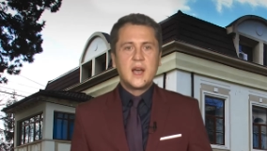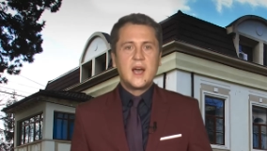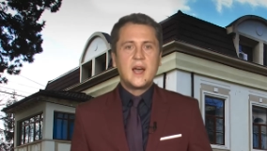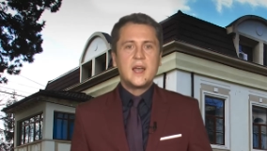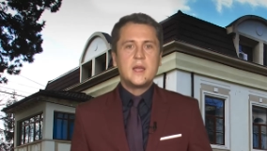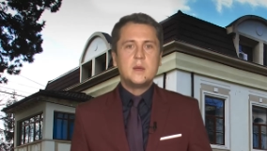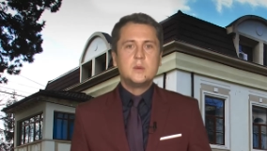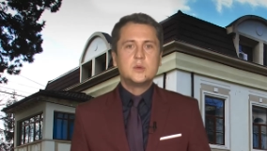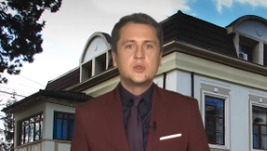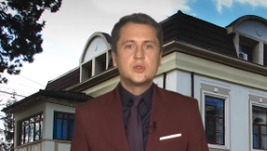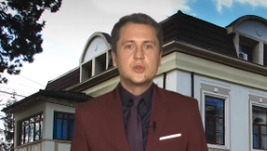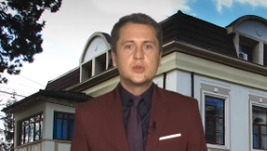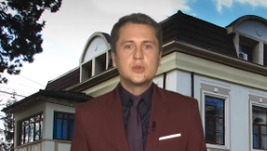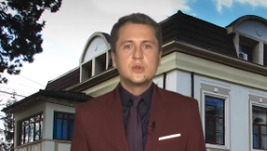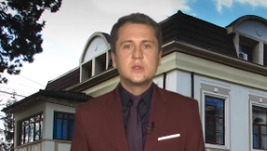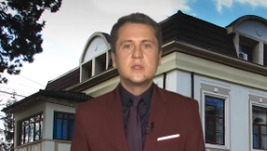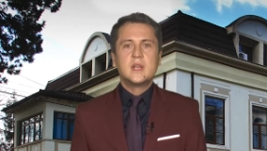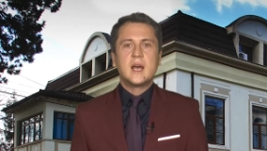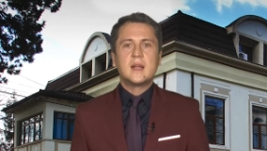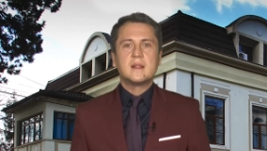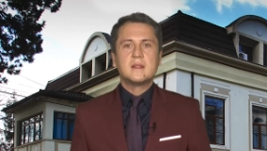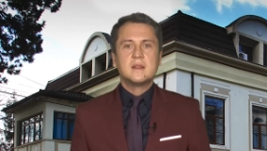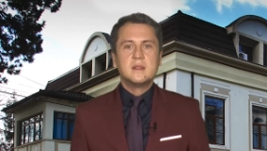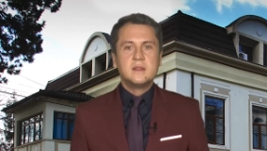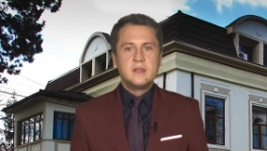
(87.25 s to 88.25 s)
I am sure
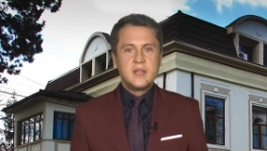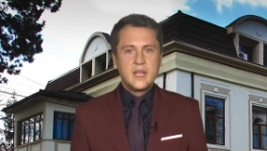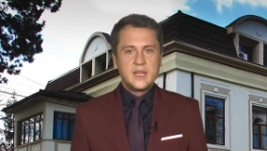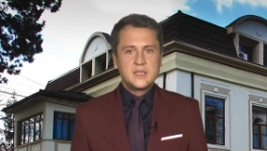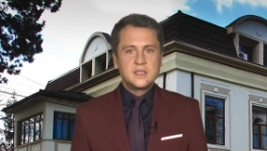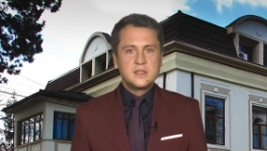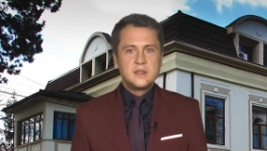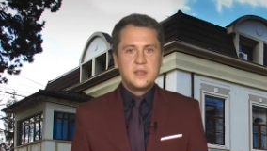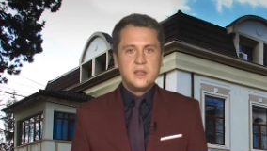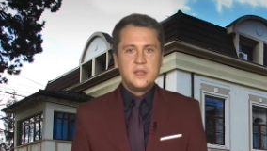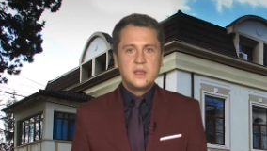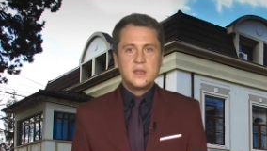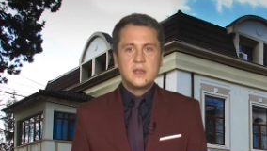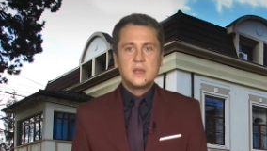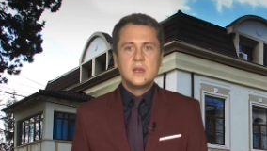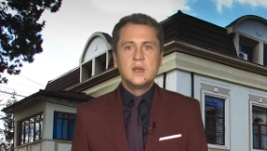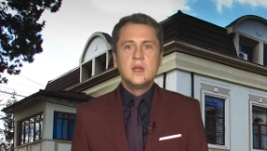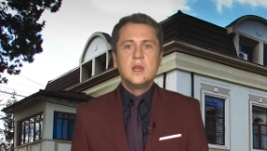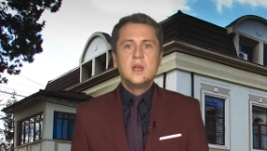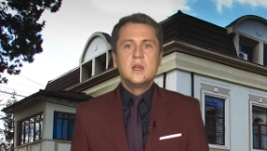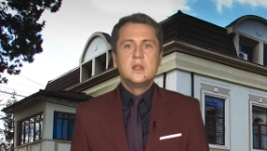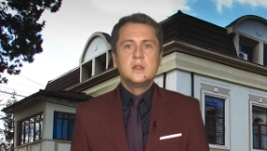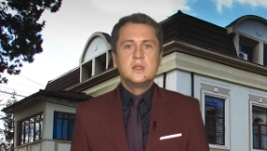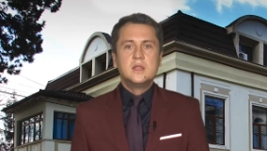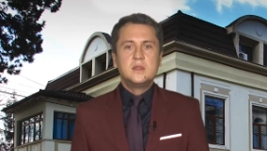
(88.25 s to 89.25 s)
that the next year
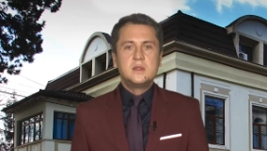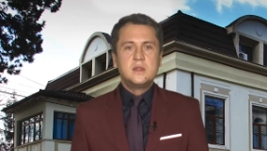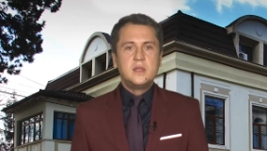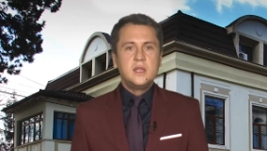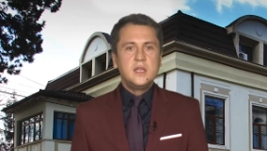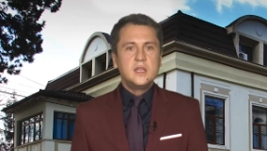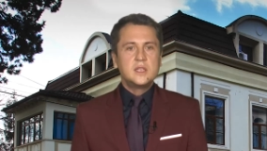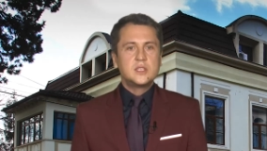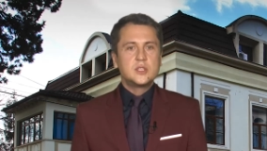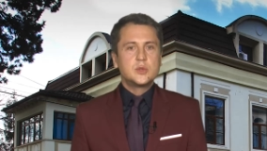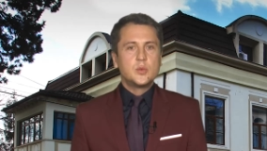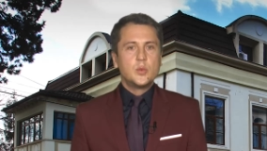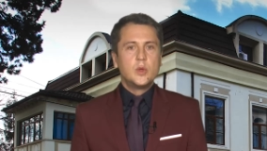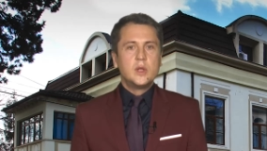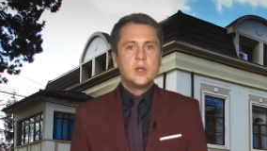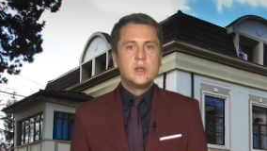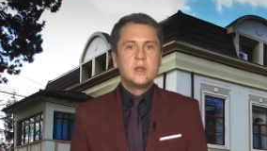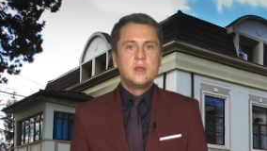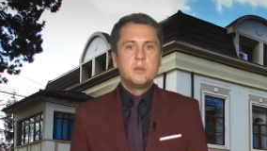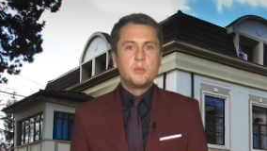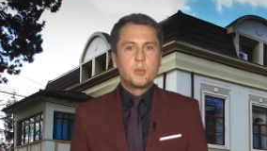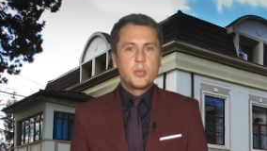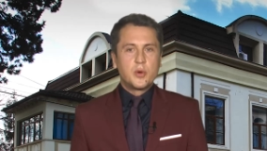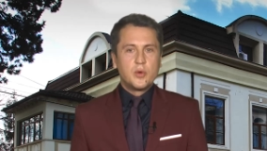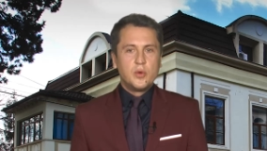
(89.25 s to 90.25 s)
the things will
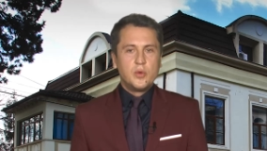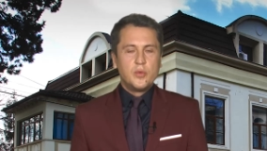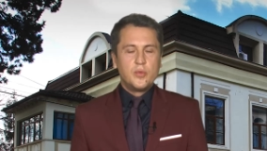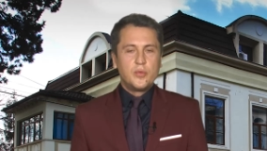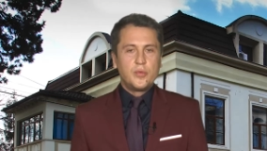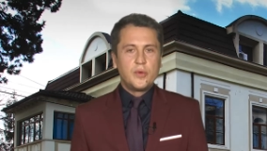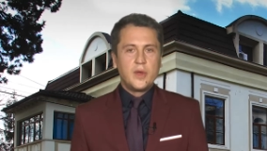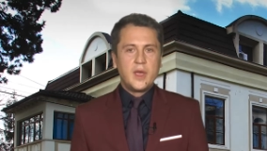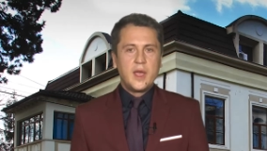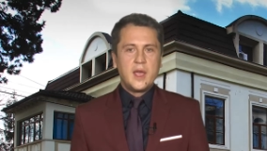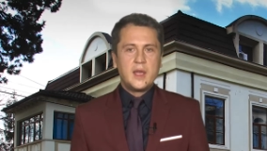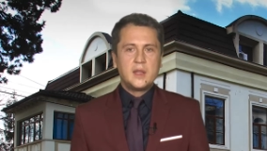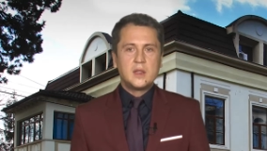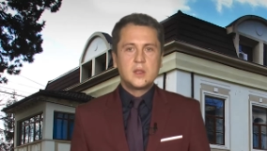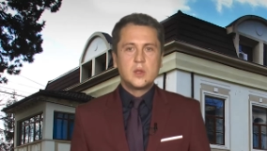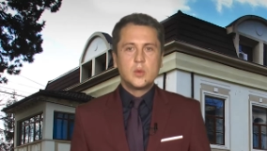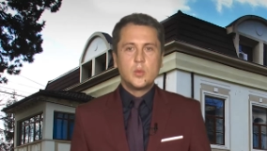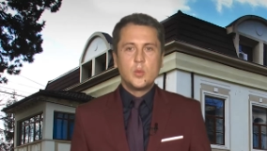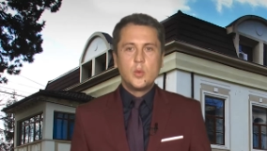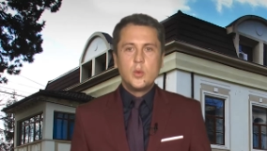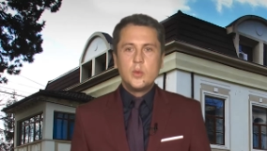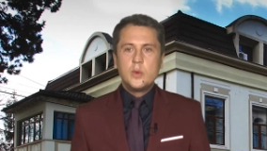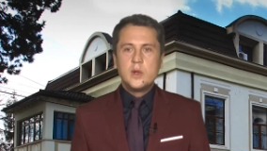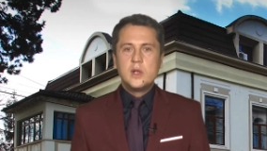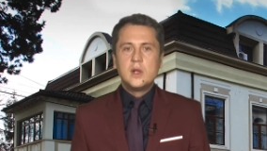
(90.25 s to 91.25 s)
improve and
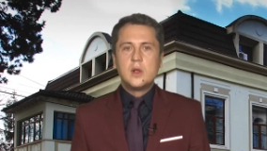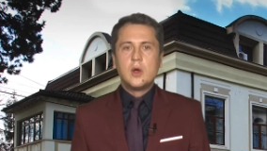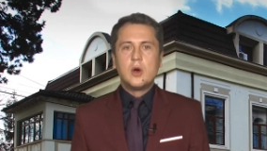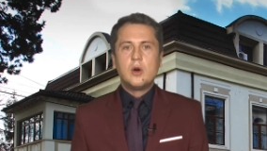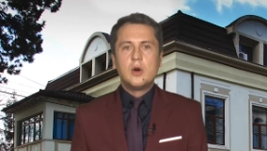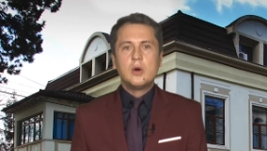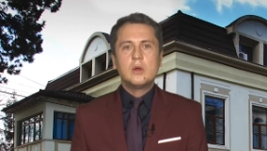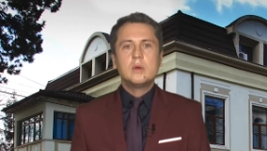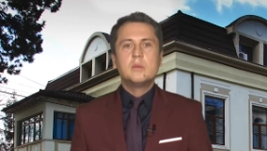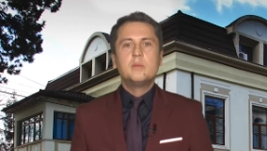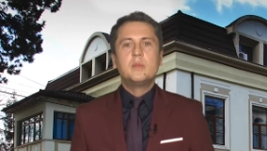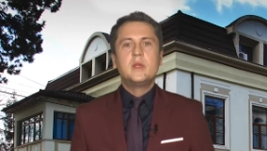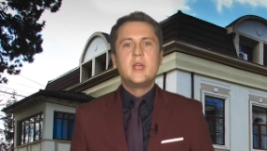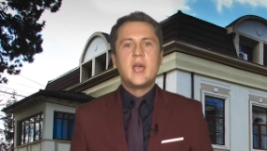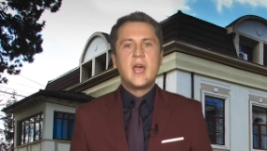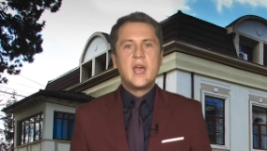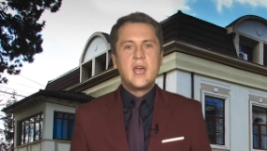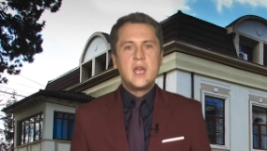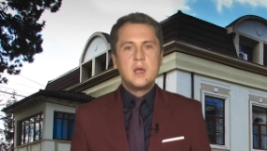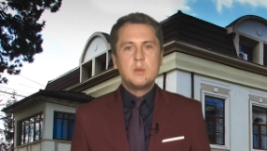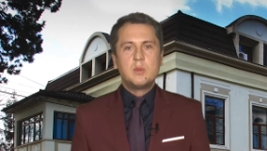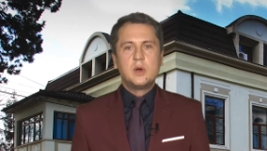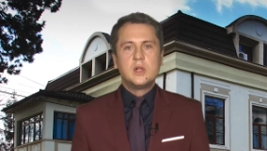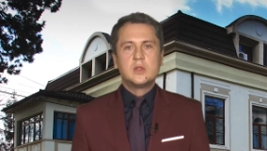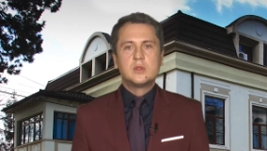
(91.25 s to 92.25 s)
we will all be
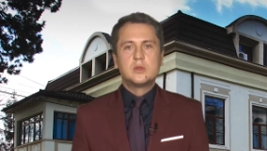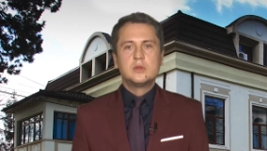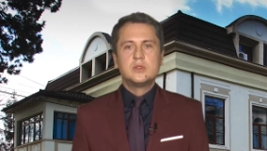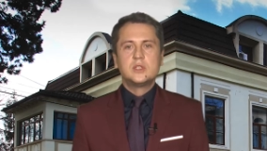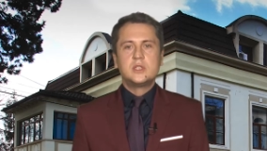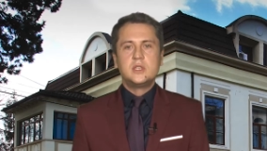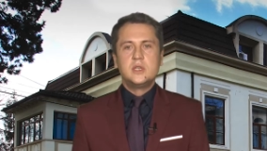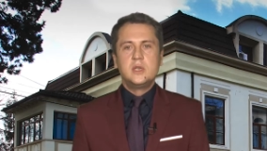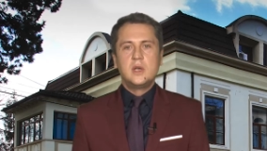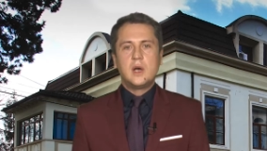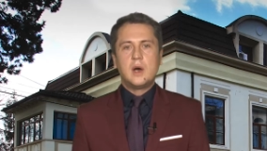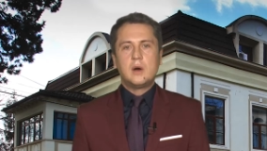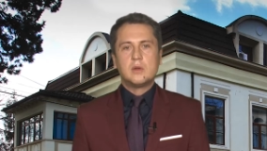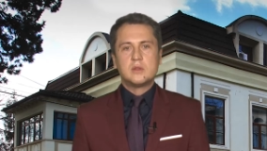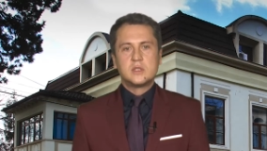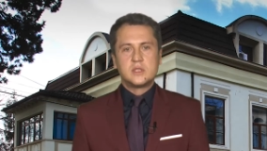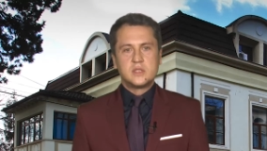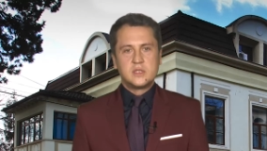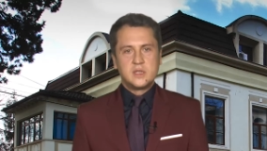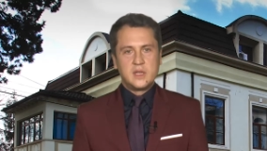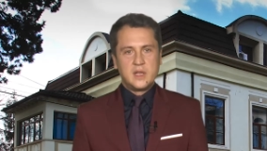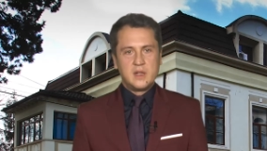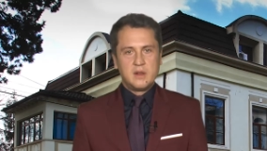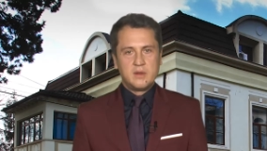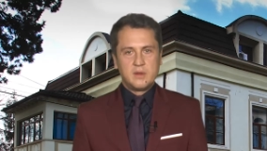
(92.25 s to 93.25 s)
able to see
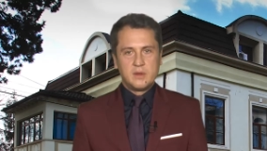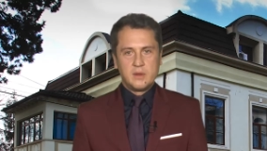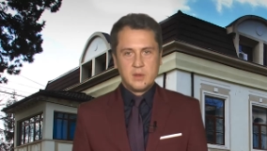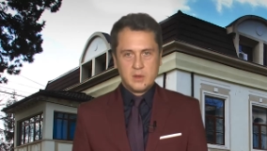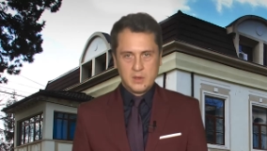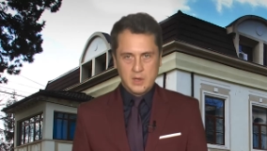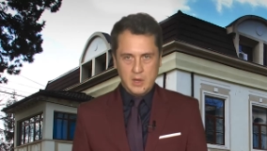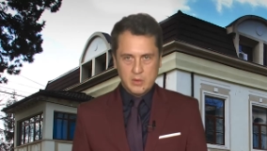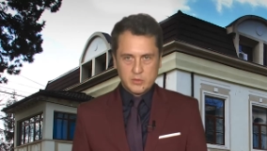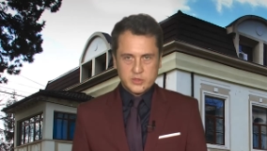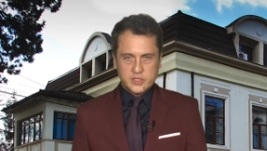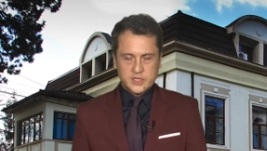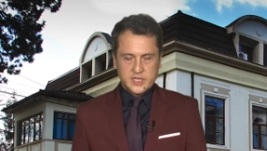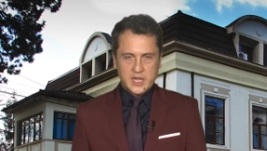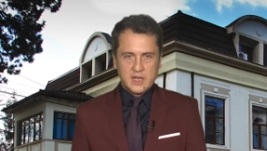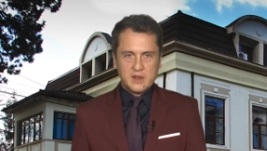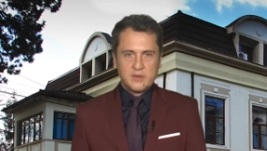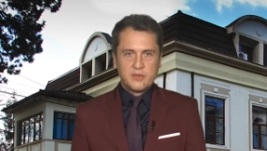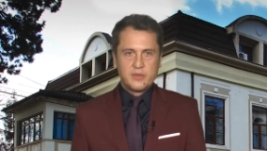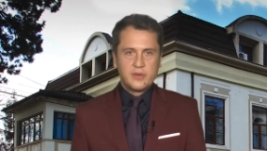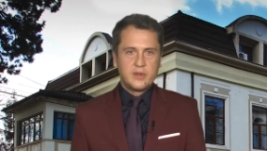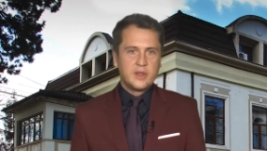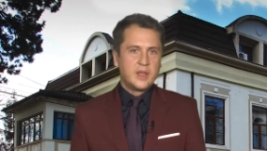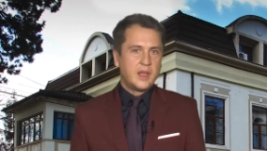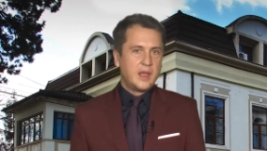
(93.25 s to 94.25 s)

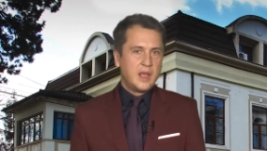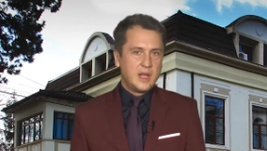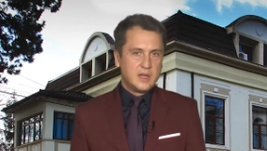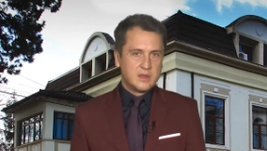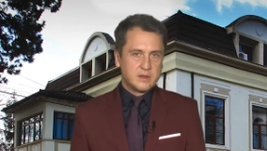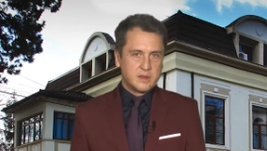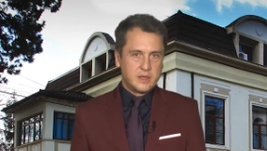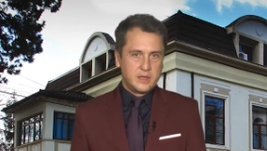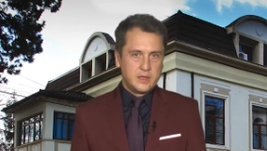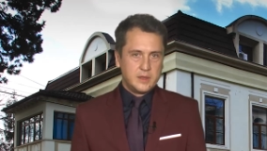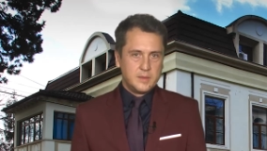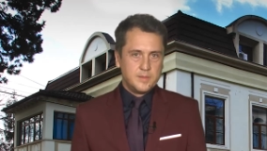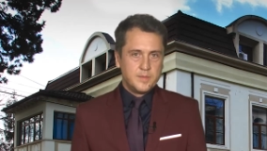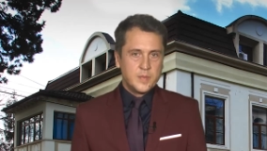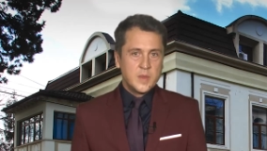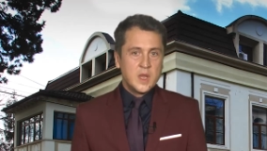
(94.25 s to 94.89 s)
ourselves healthy.